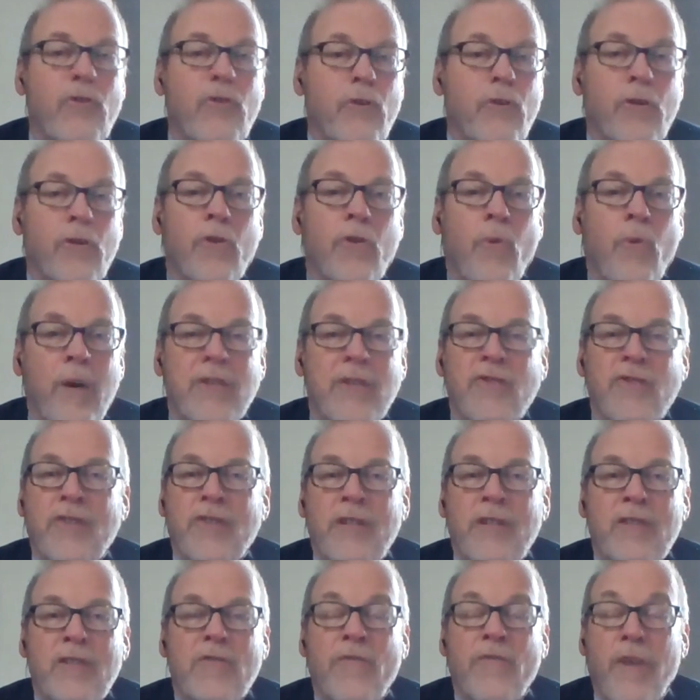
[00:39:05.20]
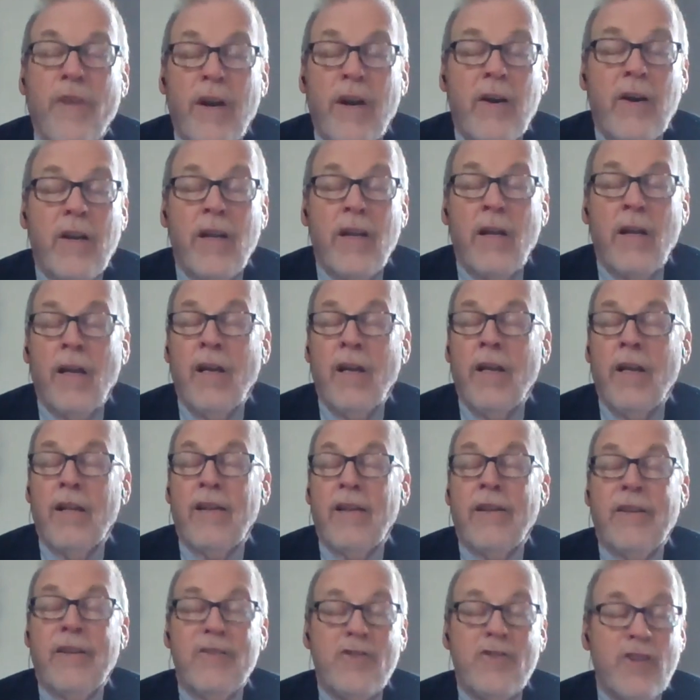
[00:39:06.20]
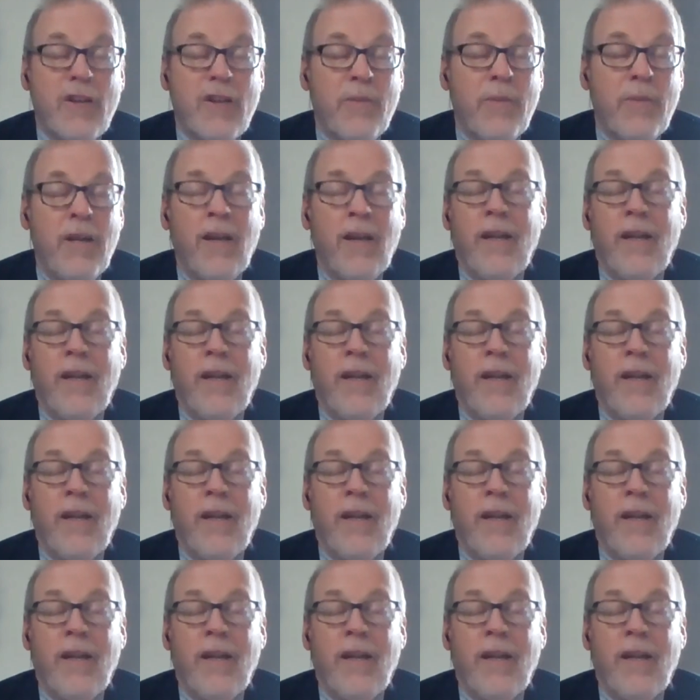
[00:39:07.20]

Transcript: your question is very legitimate.